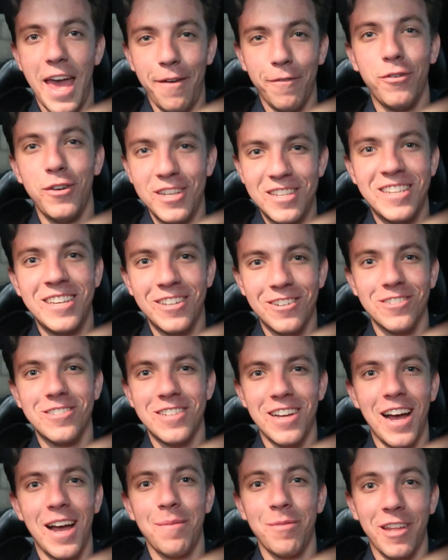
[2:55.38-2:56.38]
every single
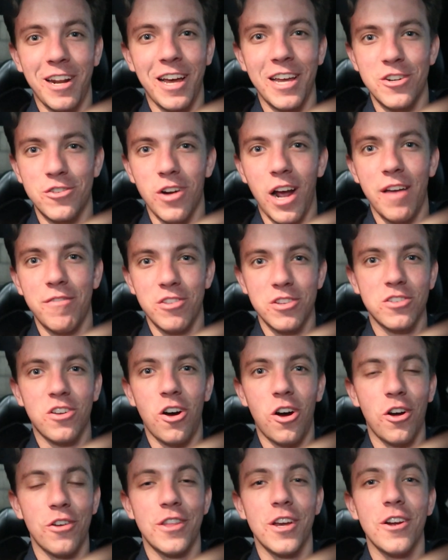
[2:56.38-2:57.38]
time that I drive this
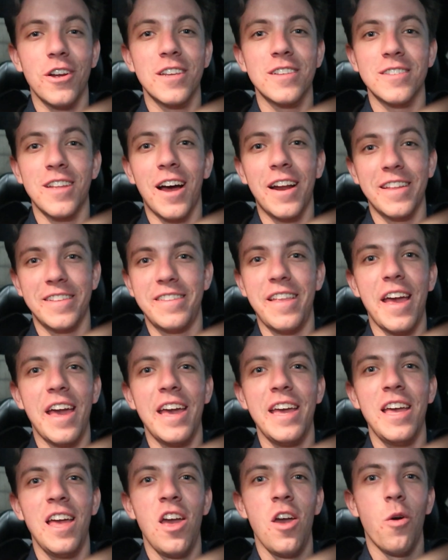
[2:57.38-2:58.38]
car. There is not a
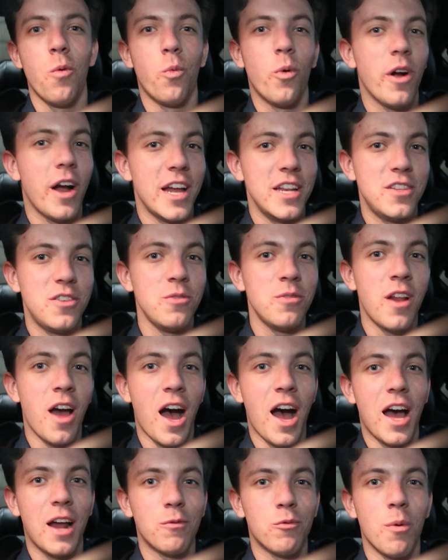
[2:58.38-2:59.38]
day where I do
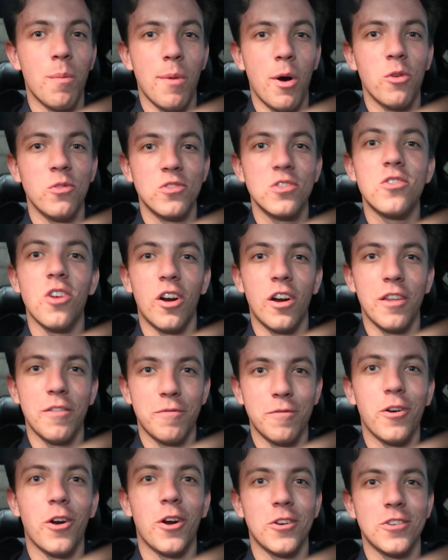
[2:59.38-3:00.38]
not remote start
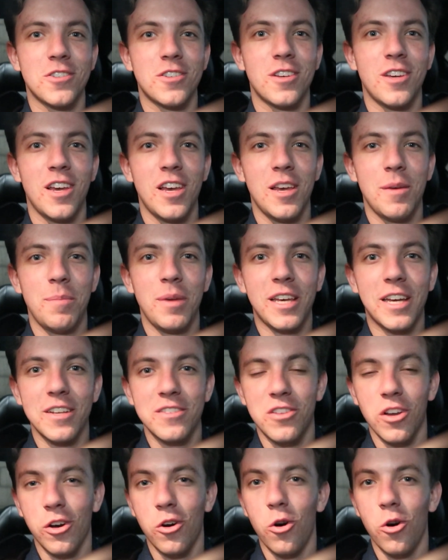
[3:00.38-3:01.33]
it first, because the